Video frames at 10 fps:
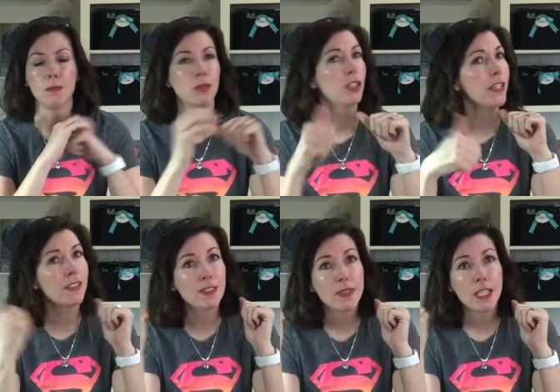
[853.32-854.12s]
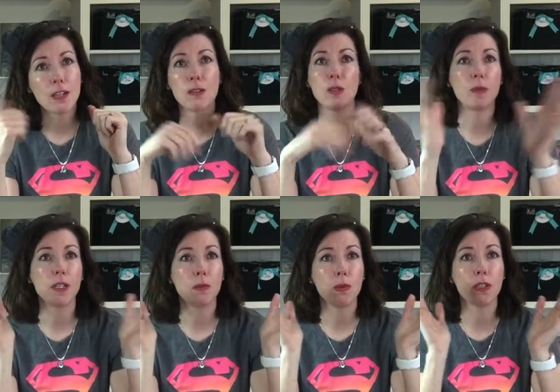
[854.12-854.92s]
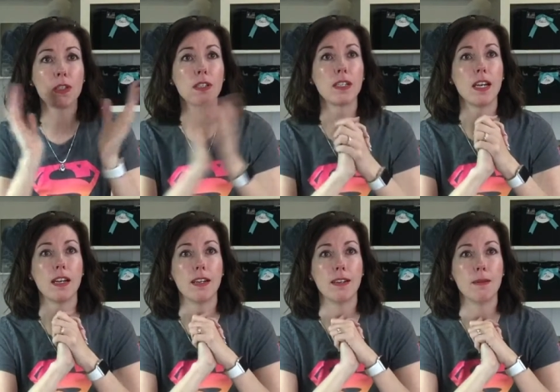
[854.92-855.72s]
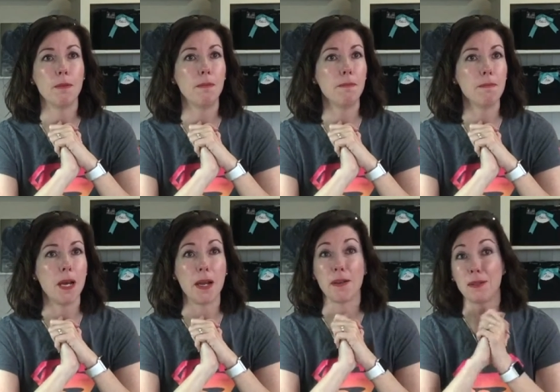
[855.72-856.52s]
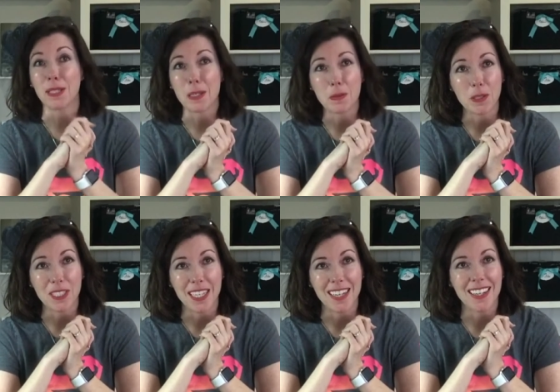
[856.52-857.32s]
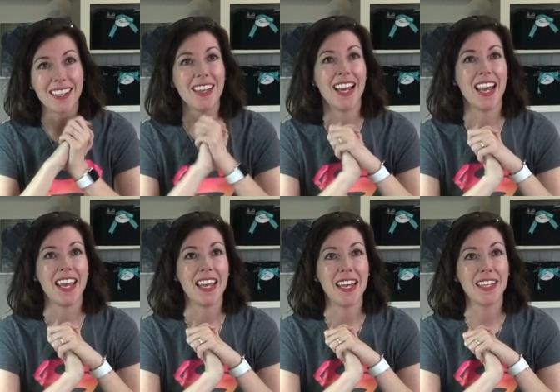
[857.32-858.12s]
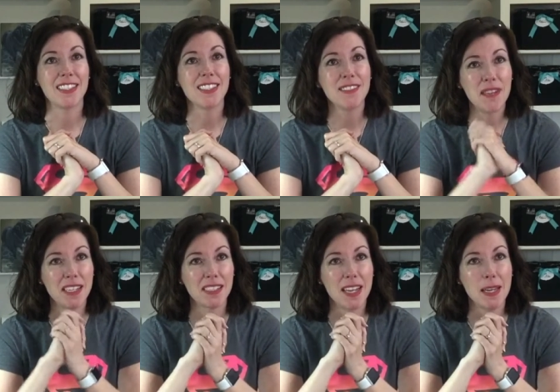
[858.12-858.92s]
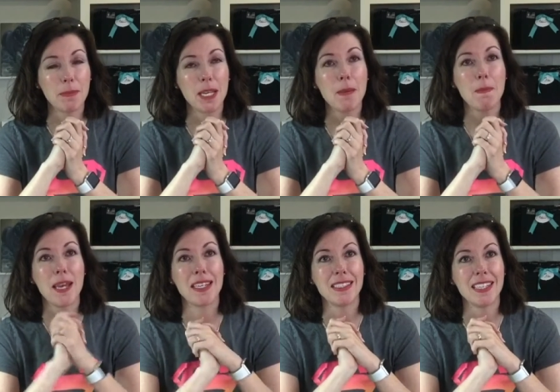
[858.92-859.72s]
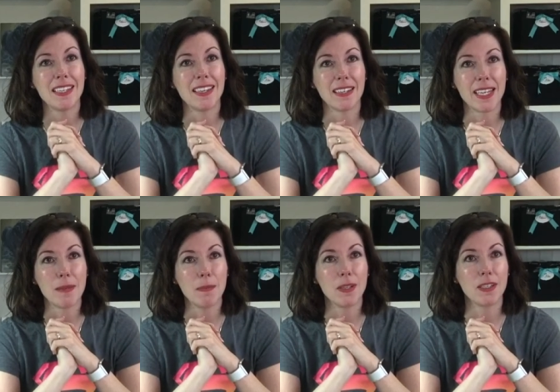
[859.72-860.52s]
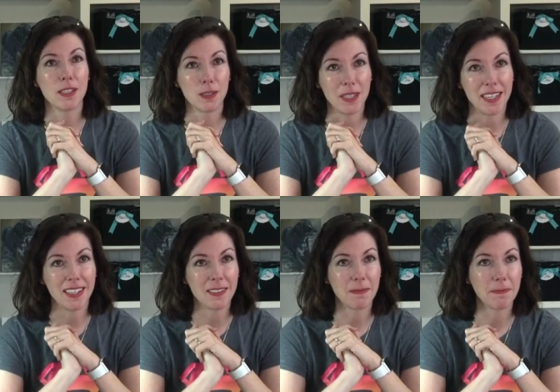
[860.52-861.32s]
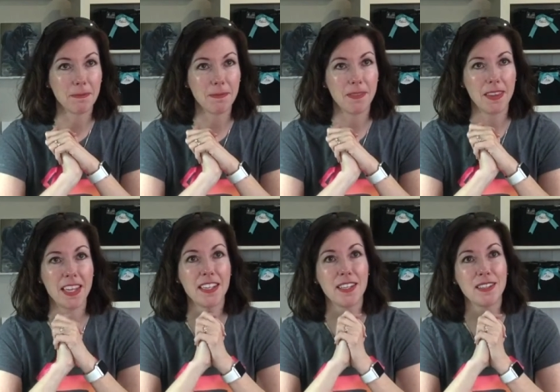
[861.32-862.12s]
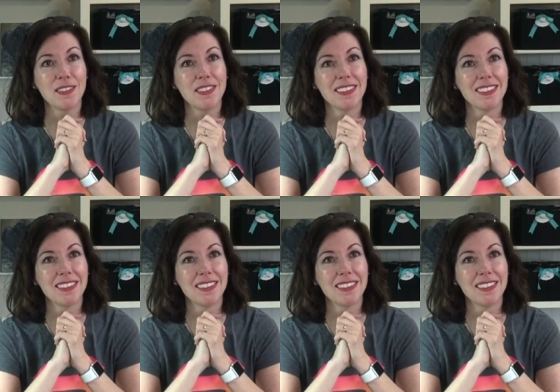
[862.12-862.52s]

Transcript: Share this video, spread the word. I really appreciate it. And until next time, keep painting and keep creating. Thank you.